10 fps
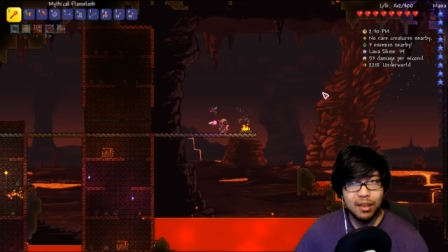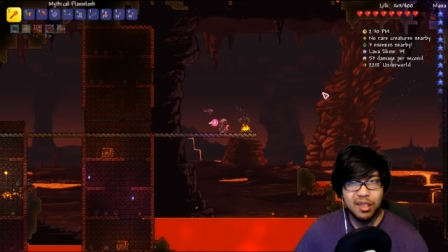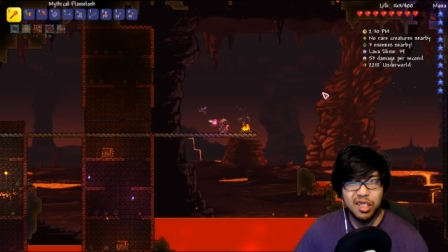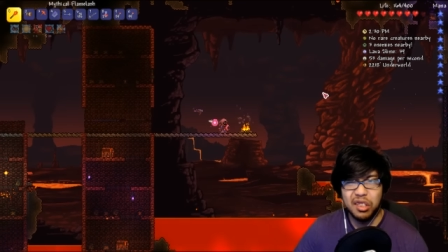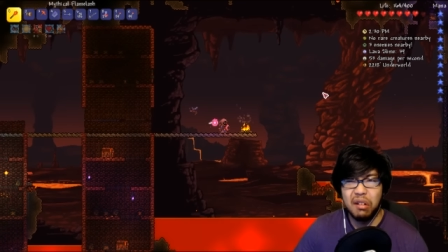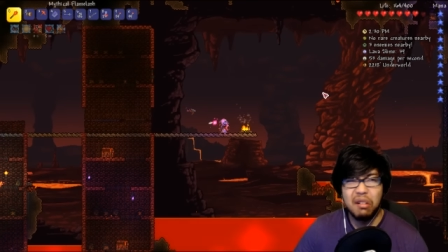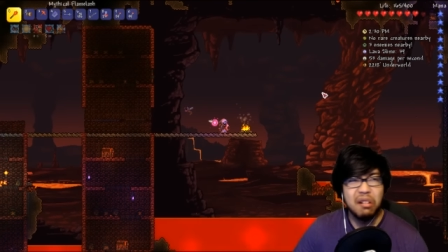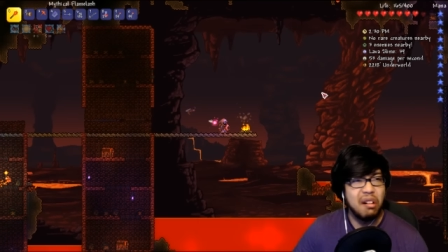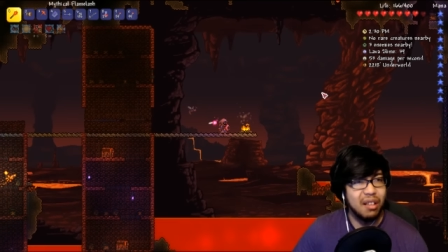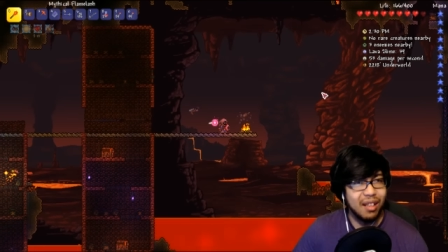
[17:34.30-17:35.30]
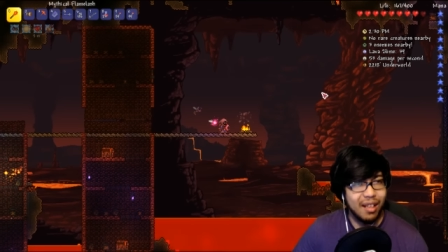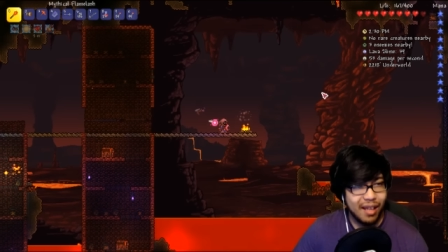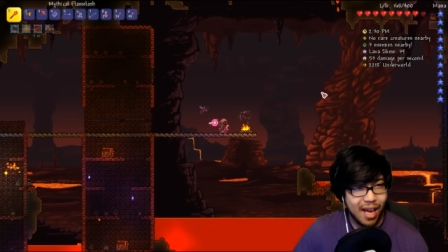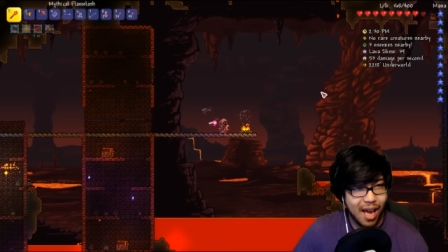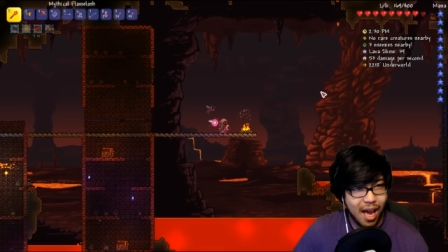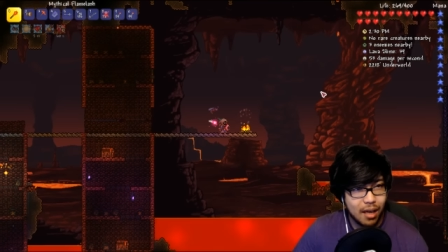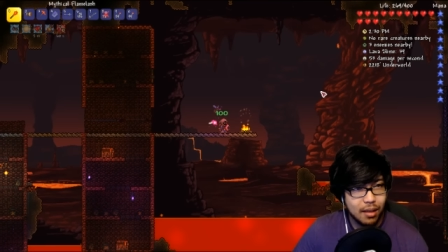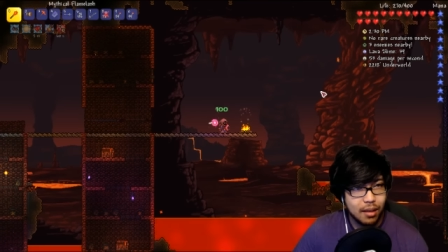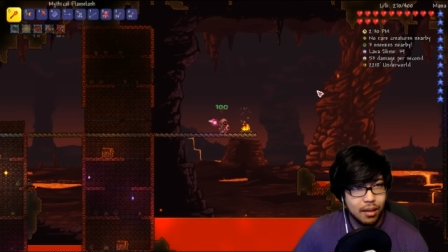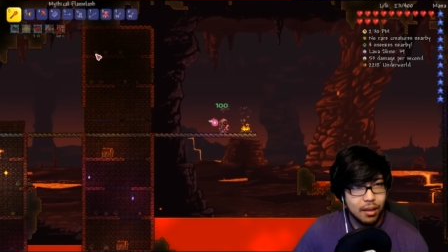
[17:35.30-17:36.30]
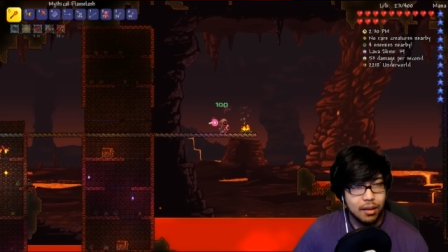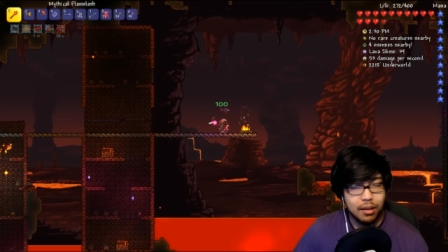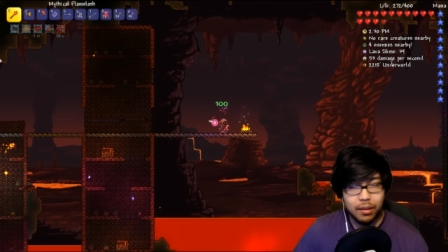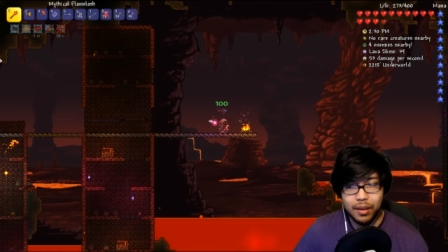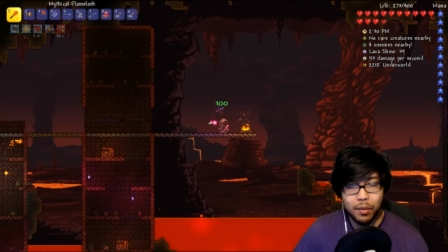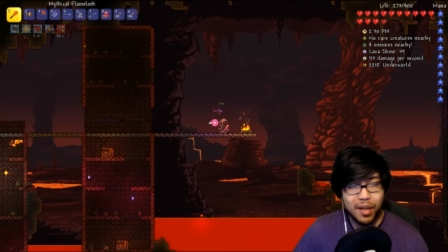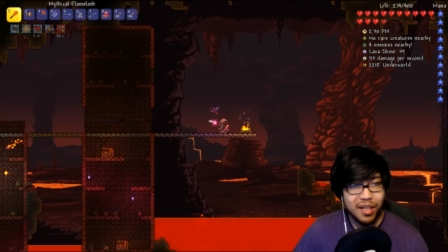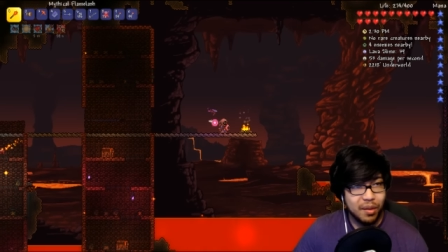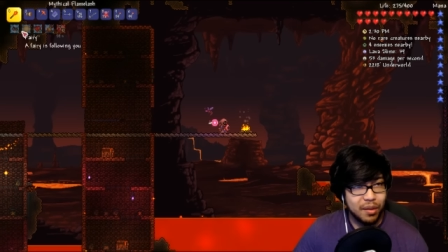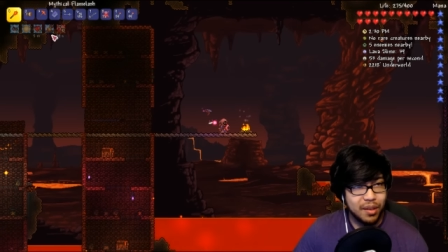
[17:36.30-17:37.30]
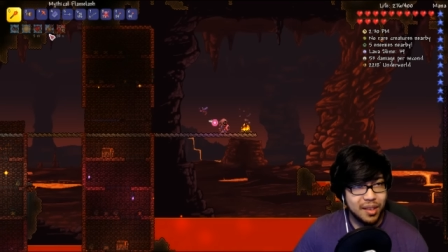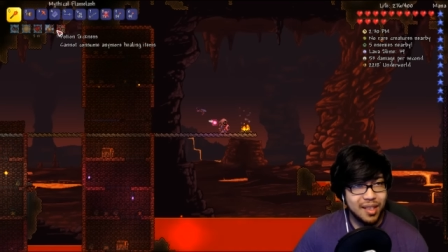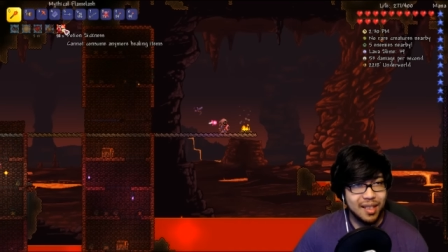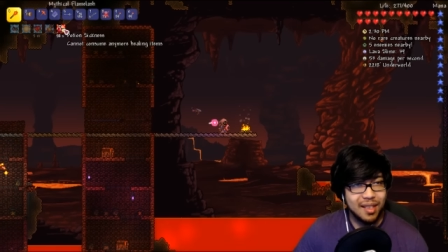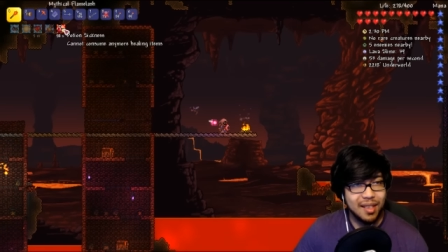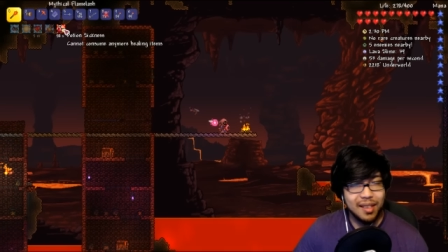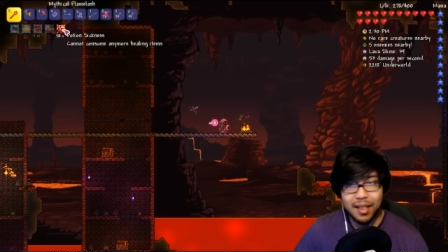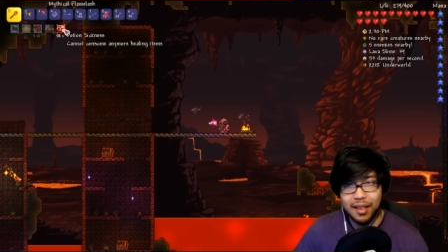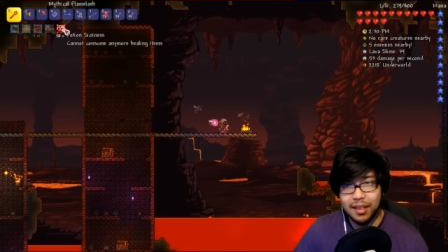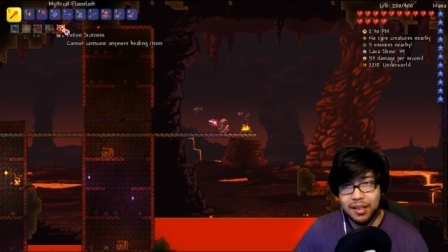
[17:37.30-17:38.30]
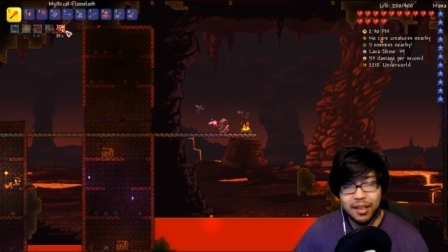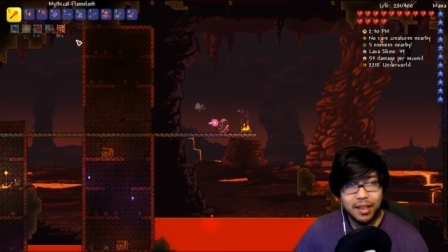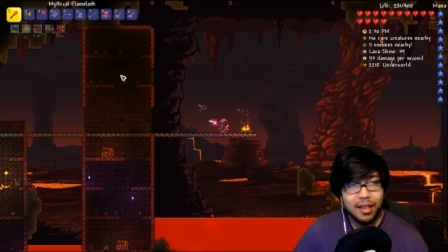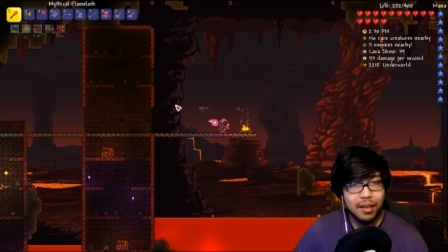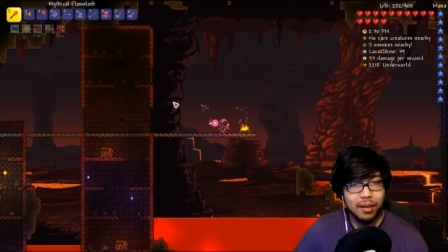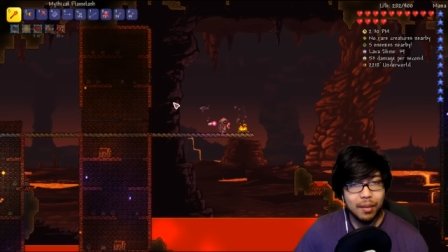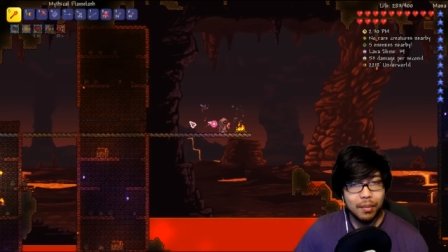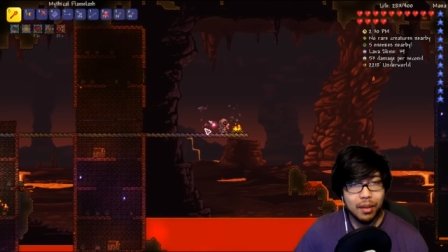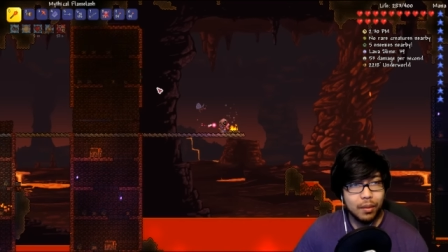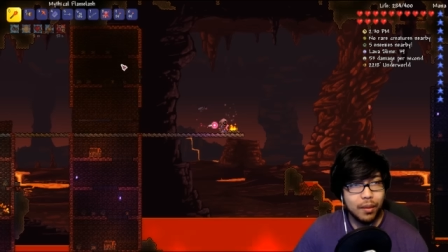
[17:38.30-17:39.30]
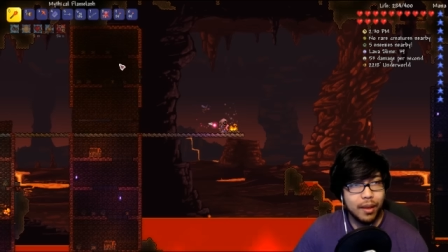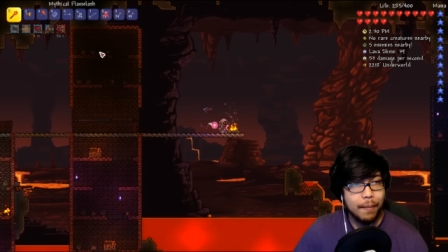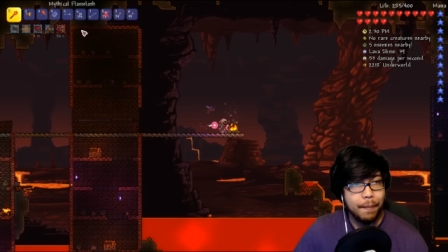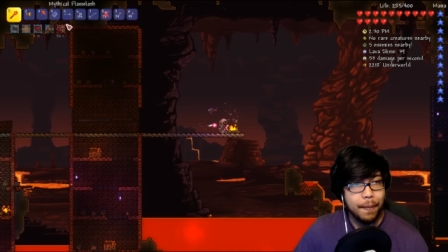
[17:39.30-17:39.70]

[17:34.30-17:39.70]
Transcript: Just all of that. So we need to wait another 60 seconds to heal up all the way.